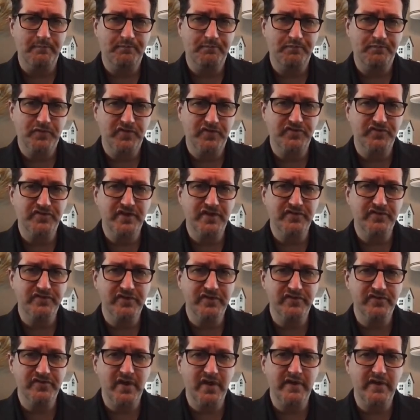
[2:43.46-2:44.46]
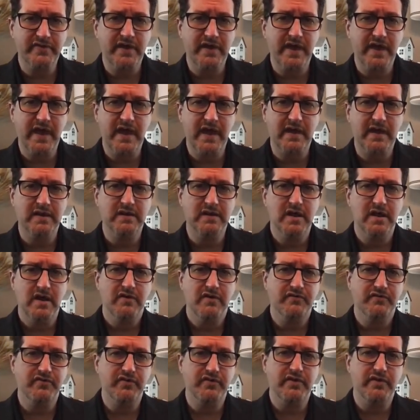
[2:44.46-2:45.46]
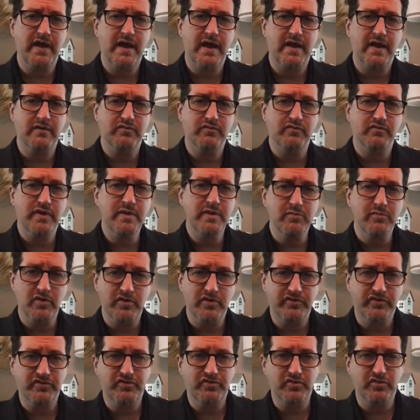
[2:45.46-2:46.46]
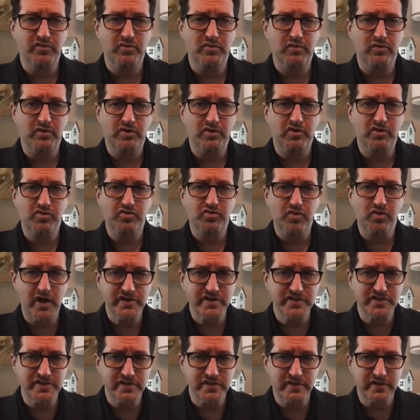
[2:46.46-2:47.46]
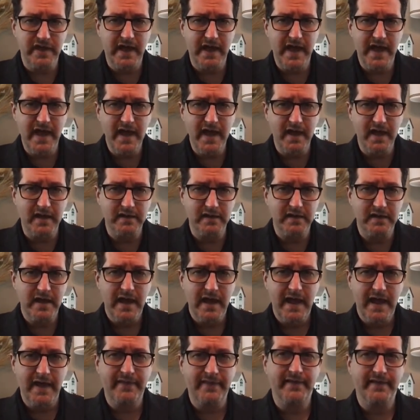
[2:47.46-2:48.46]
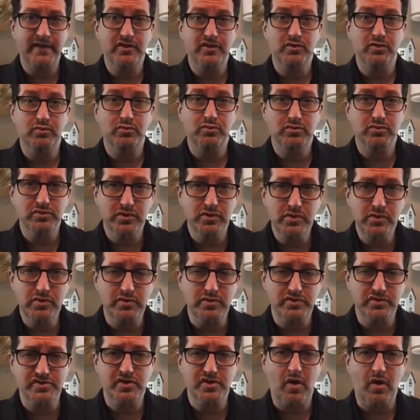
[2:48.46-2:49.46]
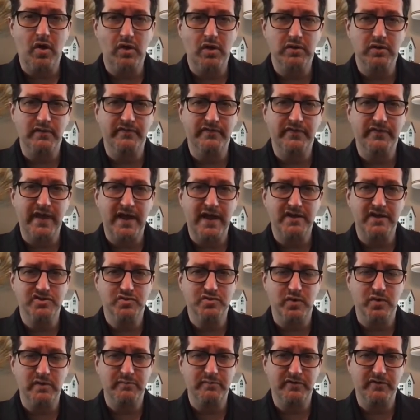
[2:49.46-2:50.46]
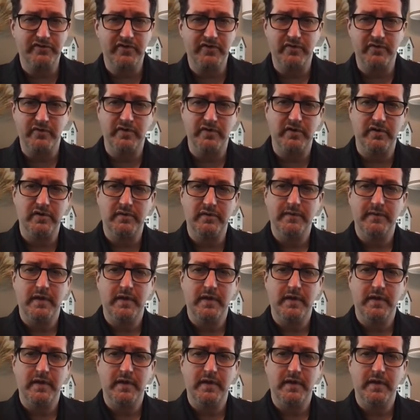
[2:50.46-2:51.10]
cysts inside the head, for that reamer to crush the head, and then you lose all of that joint material.